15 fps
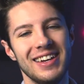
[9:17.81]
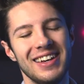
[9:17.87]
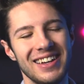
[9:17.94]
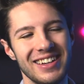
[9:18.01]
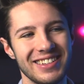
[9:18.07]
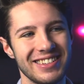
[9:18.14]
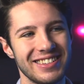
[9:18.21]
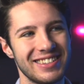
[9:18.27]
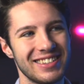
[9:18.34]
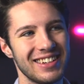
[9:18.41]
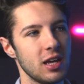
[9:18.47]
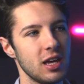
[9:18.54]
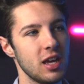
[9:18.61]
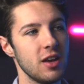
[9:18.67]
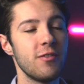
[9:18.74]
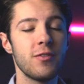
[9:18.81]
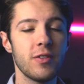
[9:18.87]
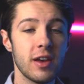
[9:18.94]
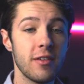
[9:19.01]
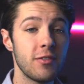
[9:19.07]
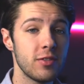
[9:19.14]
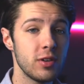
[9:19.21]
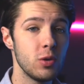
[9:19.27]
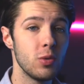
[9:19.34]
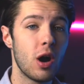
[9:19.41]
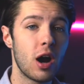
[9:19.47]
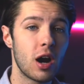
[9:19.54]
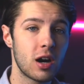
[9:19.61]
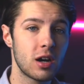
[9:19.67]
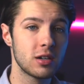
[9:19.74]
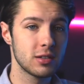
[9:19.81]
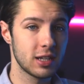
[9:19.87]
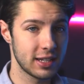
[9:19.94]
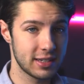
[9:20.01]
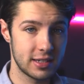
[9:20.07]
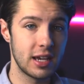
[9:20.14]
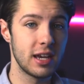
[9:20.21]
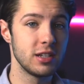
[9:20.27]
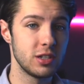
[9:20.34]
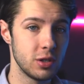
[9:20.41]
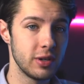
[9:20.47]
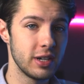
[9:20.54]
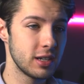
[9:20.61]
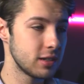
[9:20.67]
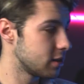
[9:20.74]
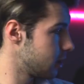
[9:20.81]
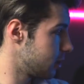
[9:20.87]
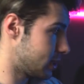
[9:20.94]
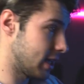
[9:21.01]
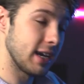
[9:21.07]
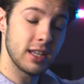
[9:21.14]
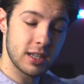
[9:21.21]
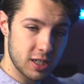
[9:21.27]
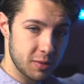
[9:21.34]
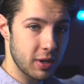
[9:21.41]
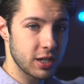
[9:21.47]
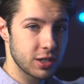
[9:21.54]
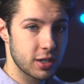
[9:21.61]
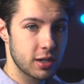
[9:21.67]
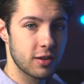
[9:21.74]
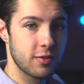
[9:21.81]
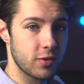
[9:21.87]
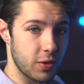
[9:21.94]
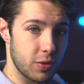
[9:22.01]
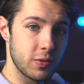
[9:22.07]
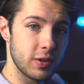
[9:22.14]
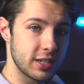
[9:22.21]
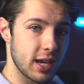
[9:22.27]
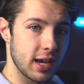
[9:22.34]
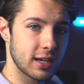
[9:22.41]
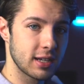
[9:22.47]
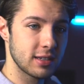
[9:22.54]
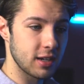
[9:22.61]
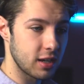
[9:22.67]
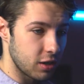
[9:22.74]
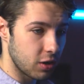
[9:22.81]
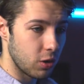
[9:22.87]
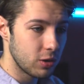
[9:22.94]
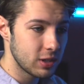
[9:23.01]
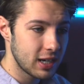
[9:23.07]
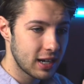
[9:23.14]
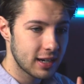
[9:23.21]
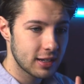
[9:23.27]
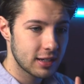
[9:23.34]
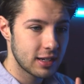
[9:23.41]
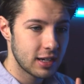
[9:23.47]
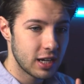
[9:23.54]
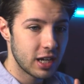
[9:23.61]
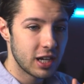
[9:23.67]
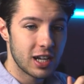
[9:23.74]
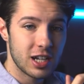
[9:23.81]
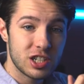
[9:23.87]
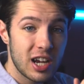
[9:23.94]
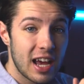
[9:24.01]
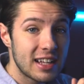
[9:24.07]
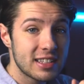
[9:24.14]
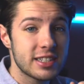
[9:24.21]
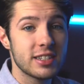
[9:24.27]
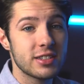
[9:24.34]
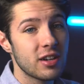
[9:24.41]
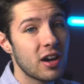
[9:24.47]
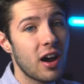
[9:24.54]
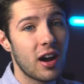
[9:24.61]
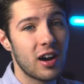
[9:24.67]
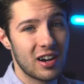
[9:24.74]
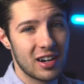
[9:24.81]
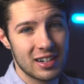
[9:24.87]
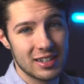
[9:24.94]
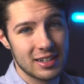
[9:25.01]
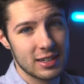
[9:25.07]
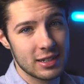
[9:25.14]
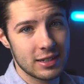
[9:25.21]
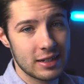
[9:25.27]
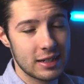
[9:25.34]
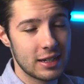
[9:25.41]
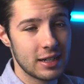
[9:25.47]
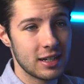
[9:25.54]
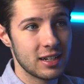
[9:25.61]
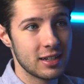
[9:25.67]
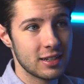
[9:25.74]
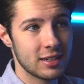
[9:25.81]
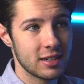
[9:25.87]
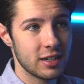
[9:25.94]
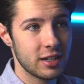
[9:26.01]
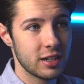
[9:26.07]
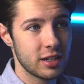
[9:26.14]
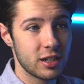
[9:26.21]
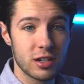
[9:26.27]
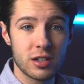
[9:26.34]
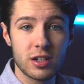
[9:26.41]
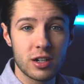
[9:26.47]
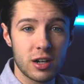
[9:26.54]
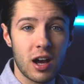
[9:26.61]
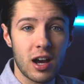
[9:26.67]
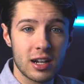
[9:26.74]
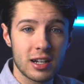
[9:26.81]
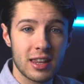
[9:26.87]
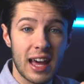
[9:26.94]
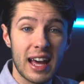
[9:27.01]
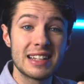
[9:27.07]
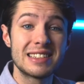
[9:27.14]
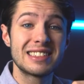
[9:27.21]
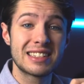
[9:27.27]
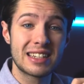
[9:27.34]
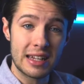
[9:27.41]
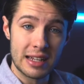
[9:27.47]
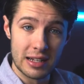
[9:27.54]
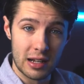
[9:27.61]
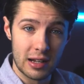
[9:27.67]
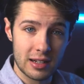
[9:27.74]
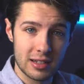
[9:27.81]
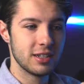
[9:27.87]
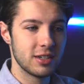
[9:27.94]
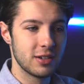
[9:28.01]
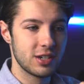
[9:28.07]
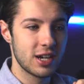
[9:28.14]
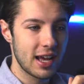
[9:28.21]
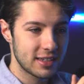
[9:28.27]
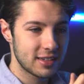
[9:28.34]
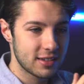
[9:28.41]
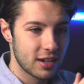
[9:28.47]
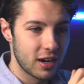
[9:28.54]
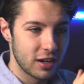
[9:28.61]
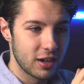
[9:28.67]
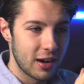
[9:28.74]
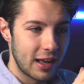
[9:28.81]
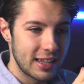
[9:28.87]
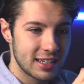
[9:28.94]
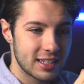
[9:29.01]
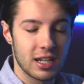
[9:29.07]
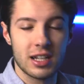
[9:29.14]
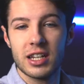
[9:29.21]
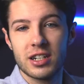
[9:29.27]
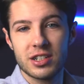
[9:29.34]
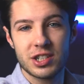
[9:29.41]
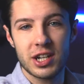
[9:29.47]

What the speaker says: is if you are, let's say, taking this picture for 3 seconds and you're holding it, chances are you're not that still. So chances are you're at least a little